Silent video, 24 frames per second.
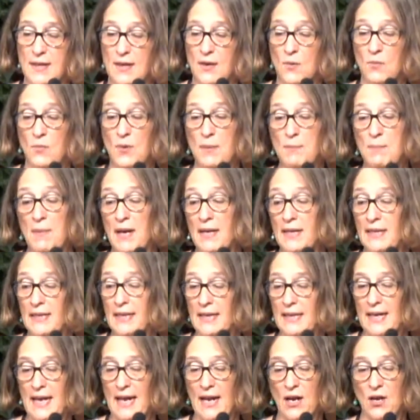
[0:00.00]
We might get
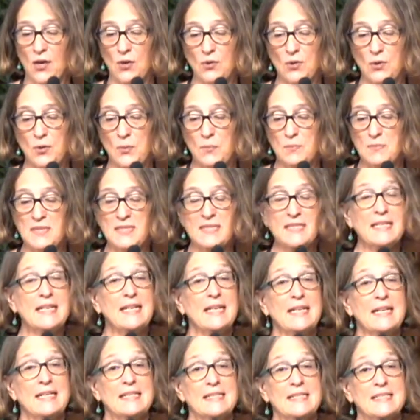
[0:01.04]
heirloom
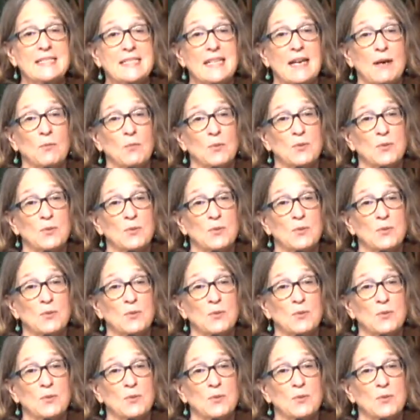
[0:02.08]
seeds that were